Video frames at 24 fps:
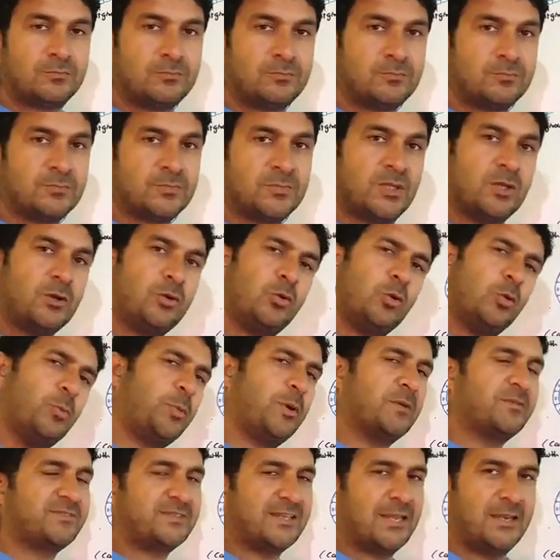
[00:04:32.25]
The group
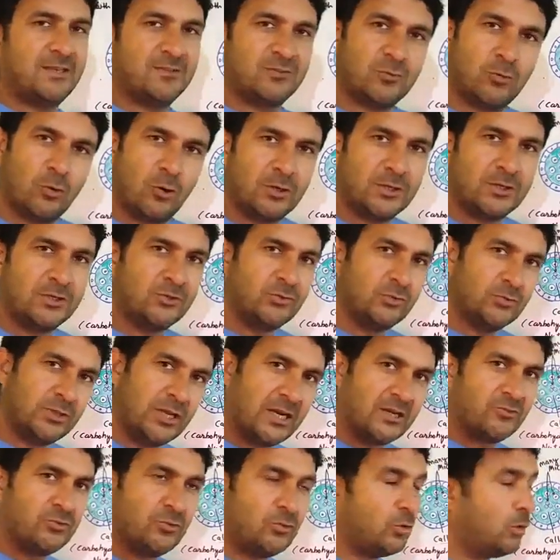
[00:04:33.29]
of cell is called tissue,
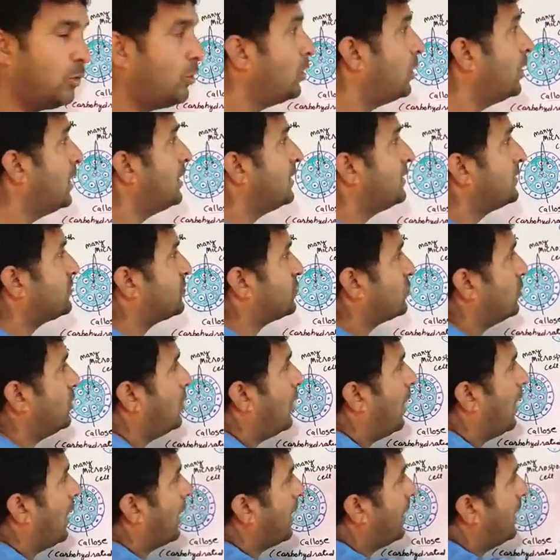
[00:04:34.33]
that's you know. So
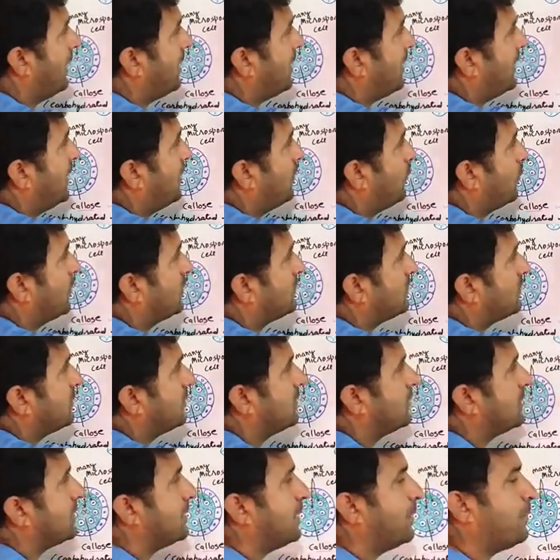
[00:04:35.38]
earlier it was
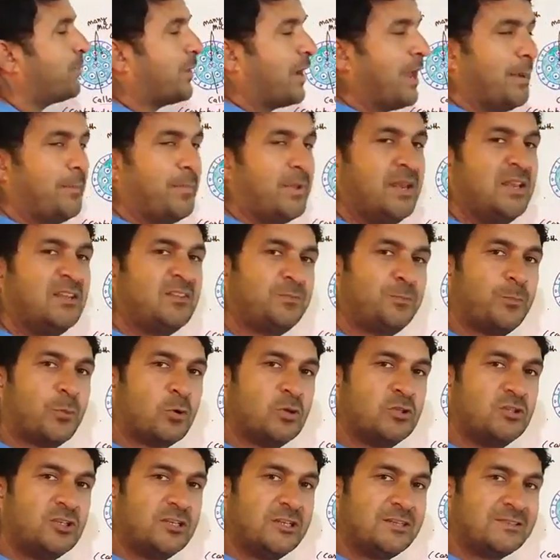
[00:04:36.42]
the primary
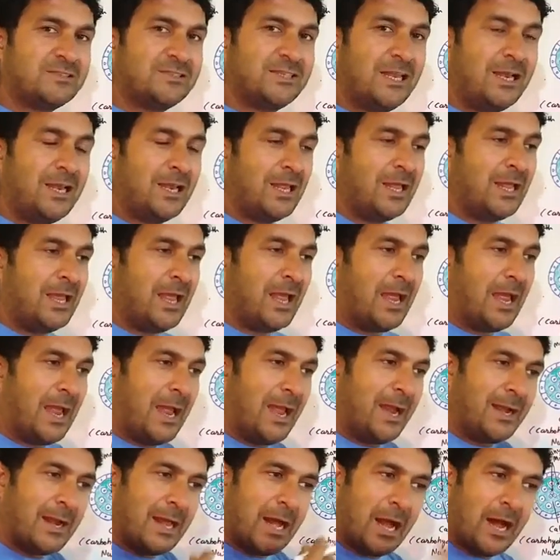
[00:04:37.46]
sporogenous cell,
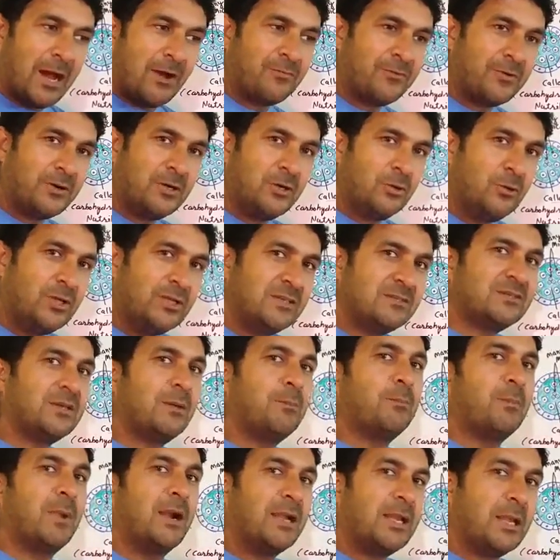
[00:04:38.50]
and after doing some
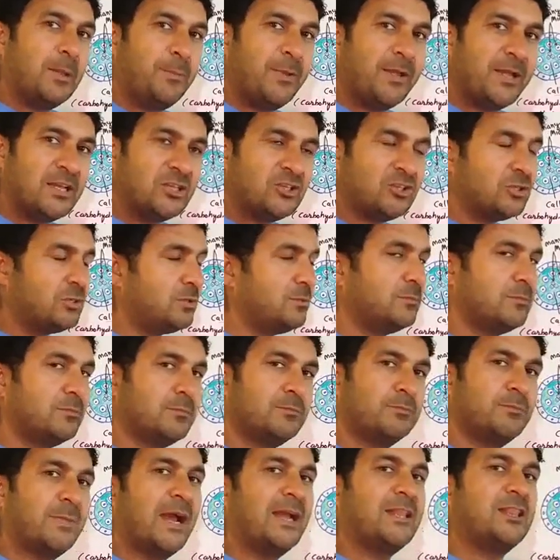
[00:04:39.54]
multiplication
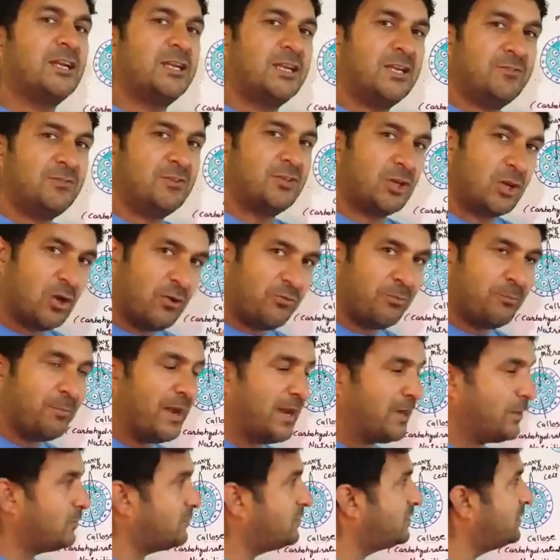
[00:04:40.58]
by the division of
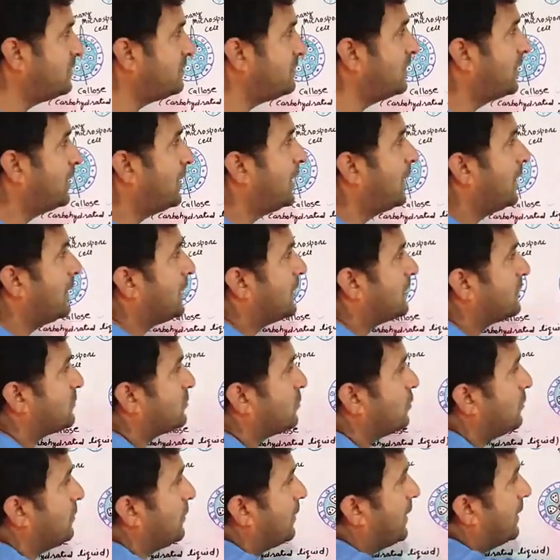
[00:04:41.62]
mitosis,
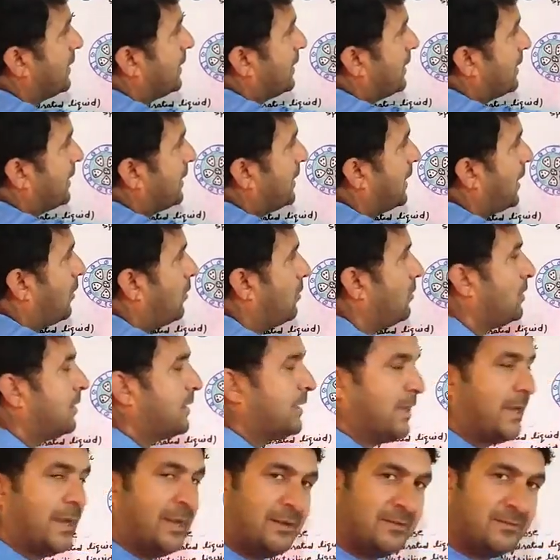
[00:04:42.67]
so now
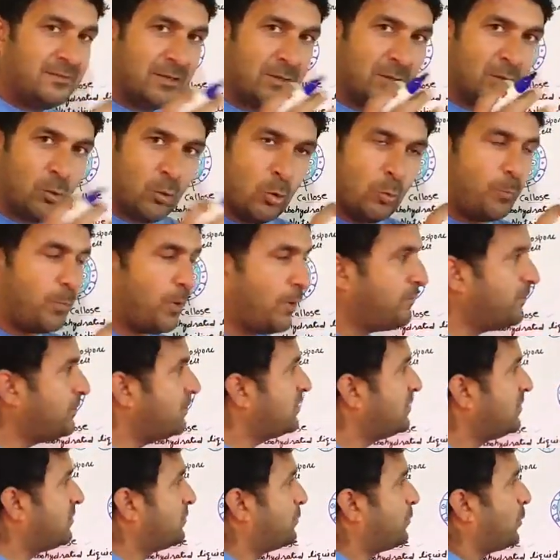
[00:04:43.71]
it is a group of
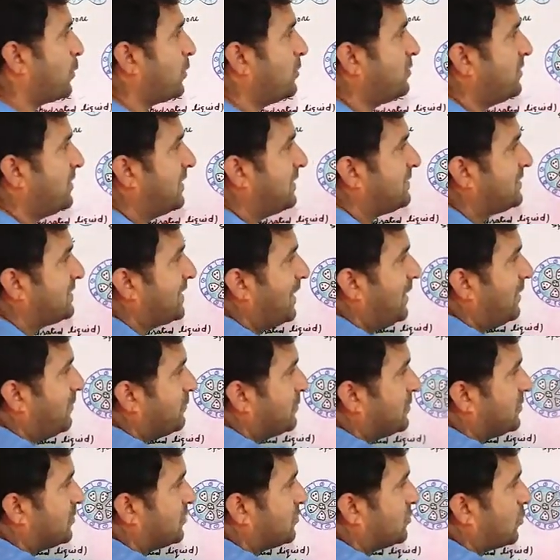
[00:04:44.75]
sporogenous cell
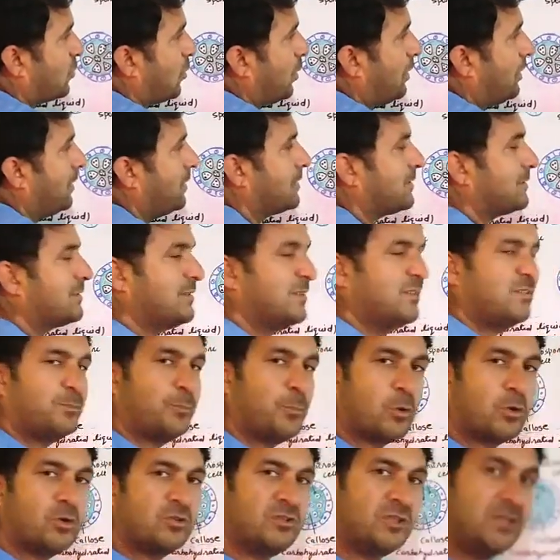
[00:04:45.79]
which is called the
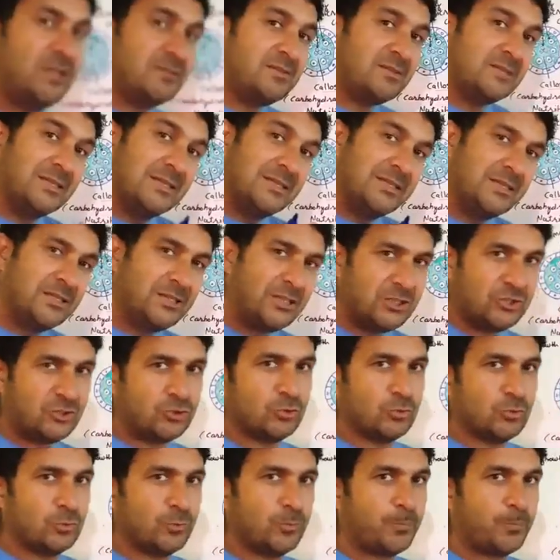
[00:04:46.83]
sporogenous tissue.